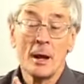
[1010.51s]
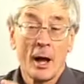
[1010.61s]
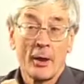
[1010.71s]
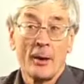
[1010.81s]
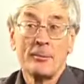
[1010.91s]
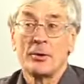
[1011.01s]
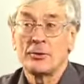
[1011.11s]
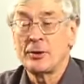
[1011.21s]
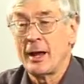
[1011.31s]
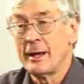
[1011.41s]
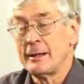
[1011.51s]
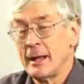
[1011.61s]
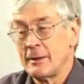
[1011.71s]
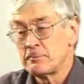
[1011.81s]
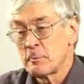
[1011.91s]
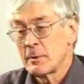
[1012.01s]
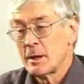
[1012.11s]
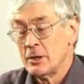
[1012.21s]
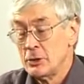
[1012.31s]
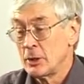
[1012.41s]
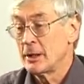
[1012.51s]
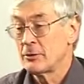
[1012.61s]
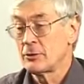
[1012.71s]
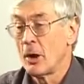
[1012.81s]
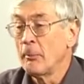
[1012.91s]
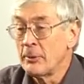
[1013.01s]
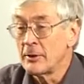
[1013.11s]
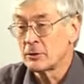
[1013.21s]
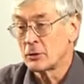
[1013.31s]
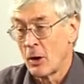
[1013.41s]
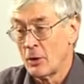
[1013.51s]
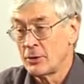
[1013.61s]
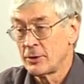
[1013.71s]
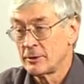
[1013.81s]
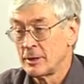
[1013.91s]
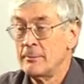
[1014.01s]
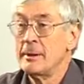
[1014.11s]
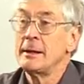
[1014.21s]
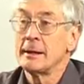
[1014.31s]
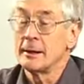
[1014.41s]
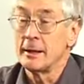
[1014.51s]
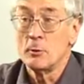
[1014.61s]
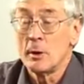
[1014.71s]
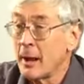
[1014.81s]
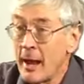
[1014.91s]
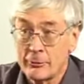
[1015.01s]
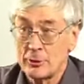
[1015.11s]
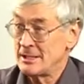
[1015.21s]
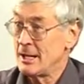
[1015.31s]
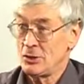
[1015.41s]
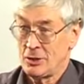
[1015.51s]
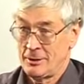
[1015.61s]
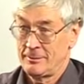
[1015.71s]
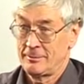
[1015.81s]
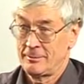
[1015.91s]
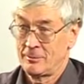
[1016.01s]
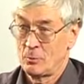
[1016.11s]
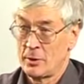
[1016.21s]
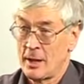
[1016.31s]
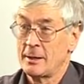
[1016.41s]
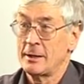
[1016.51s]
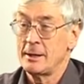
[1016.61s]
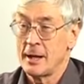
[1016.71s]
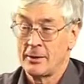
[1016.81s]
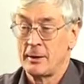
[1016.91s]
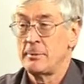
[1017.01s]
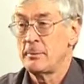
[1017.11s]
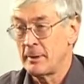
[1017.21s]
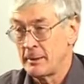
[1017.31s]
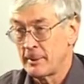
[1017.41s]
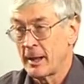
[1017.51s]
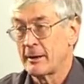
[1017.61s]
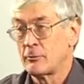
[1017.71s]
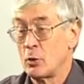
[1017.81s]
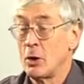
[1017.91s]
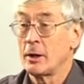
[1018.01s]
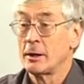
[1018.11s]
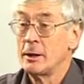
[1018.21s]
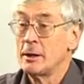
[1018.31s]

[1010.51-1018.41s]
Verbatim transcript: And I'm not saying that you can stop this growth immediately, we will have recession without any doubt. There'd be people out of work.